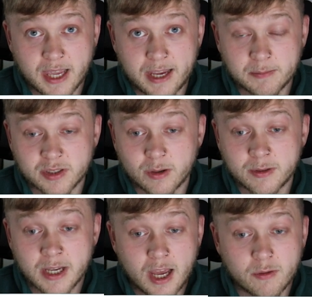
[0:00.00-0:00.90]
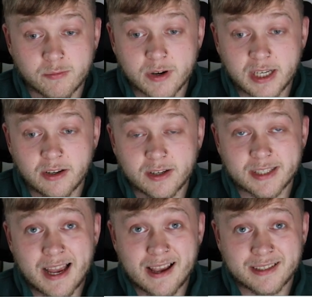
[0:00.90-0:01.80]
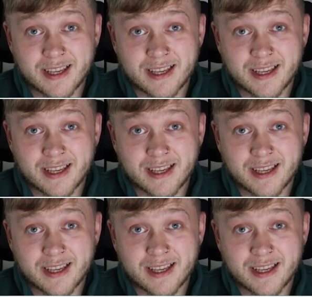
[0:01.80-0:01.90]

So a really nice asset,